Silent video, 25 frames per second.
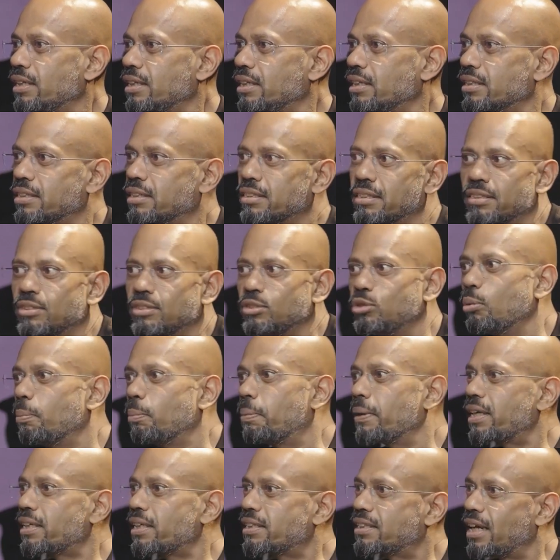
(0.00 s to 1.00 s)
He's
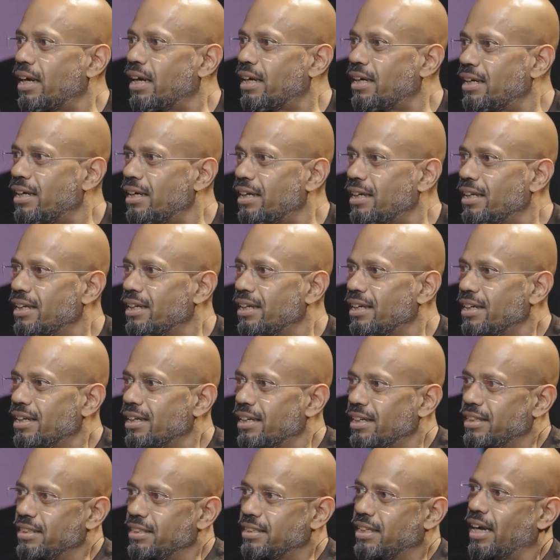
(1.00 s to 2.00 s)
super excited.
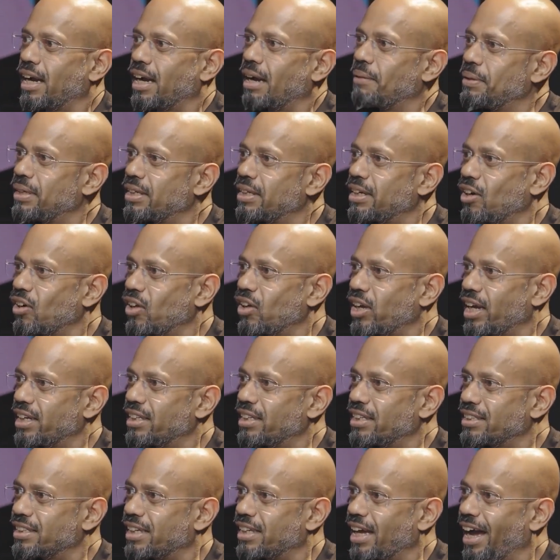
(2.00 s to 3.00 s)
He's like, I've been trying to
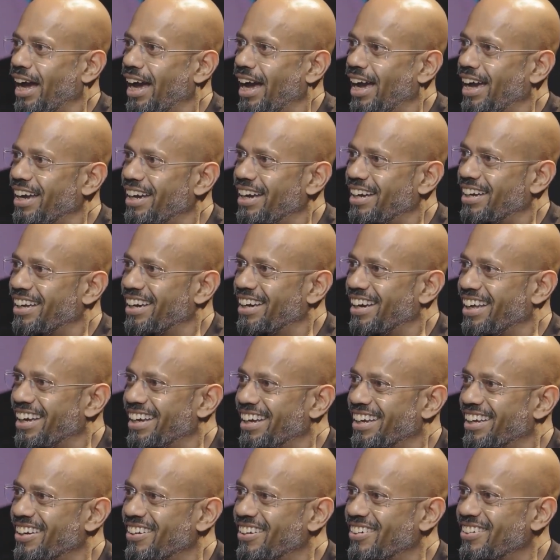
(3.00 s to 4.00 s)
get this guy, like,
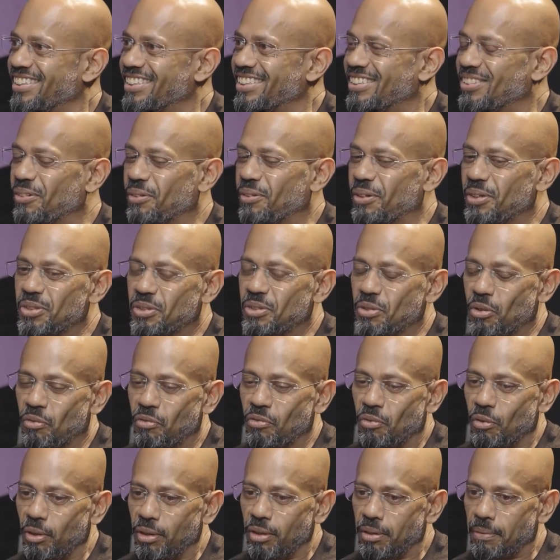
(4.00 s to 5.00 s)
you know, and so on and so
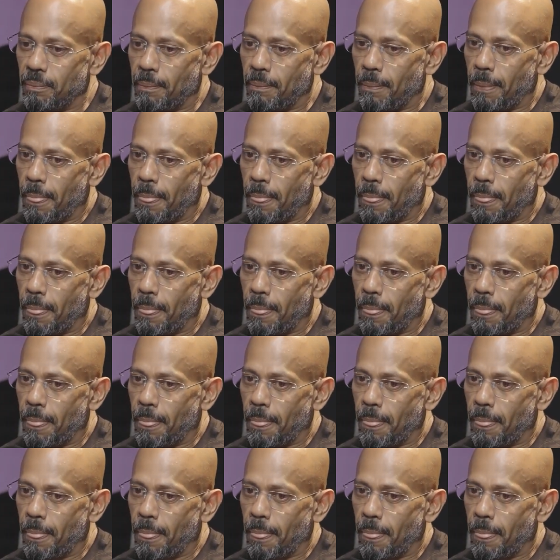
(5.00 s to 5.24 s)
forth.